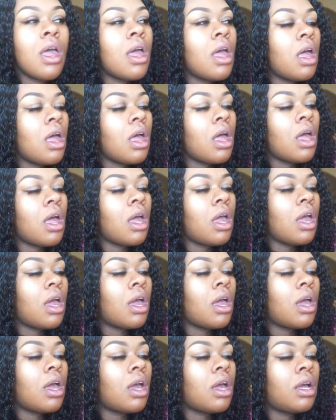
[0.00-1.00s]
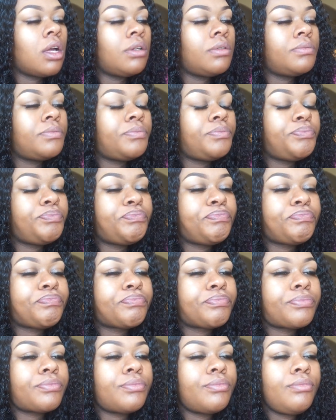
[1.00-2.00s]

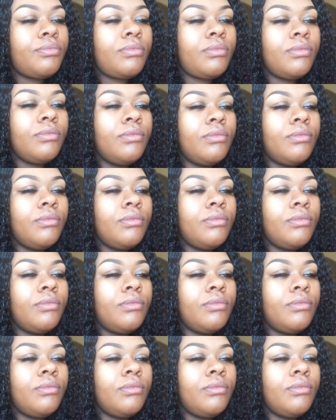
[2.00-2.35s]
(silence)